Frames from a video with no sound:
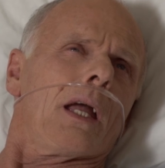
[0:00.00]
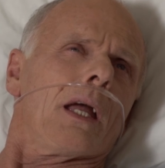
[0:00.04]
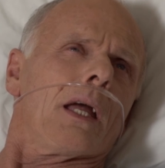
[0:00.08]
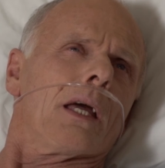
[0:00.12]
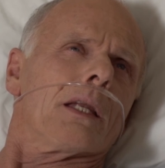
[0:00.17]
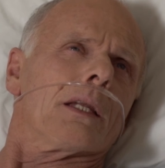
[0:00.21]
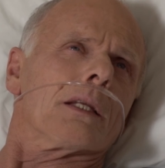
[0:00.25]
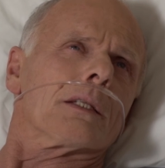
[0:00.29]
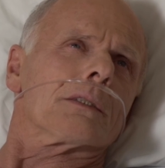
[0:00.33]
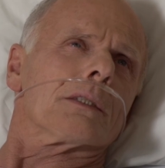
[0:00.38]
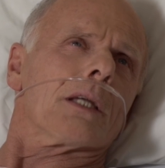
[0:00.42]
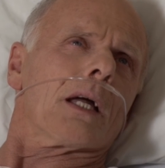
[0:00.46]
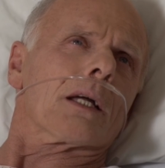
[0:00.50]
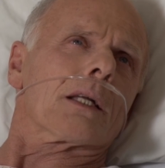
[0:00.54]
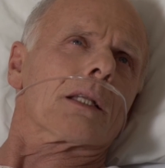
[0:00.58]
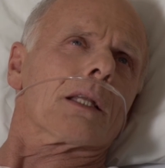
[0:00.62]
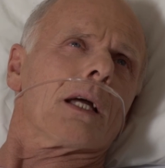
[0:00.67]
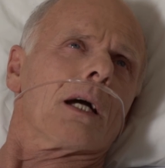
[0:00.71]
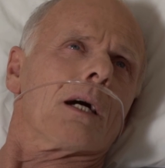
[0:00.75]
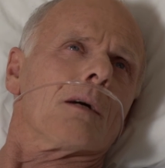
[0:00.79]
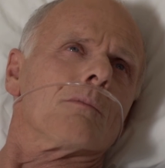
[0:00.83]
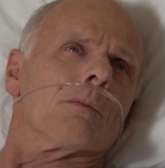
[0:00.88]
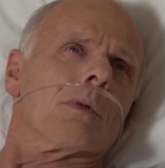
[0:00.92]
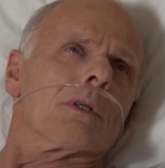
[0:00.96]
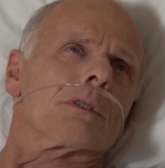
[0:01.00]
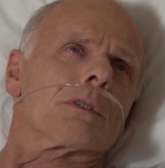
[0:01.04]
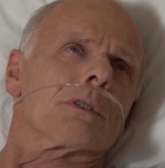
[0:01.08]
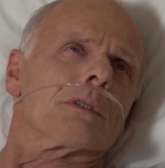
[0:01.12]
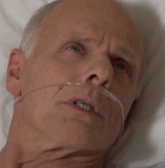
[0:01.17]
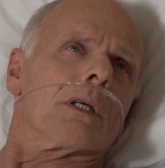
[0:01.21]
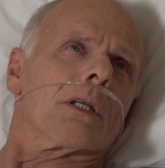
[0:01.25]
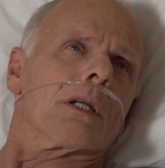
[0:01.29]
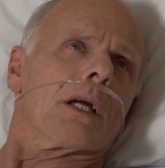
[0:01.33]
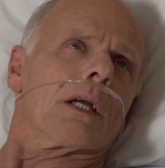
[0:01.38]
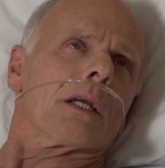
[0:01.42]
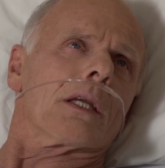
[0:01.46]
And exactly how much
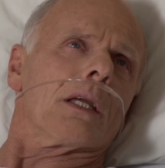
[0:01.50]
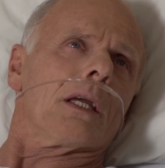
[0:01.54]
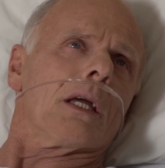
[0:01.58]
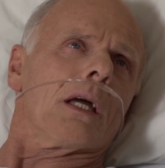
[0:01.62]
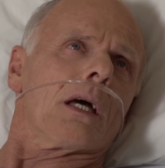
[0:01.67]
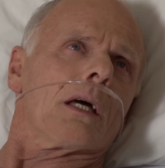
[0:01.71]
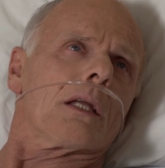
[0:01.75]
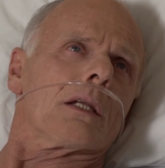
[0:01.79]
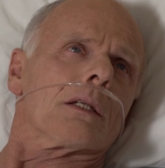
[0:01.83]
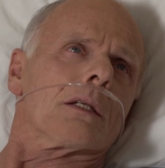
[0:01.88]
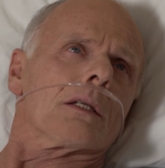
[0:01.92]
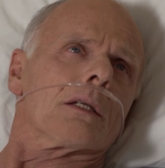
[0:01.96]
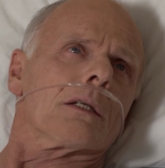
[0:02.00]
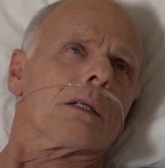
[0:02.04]
did I get?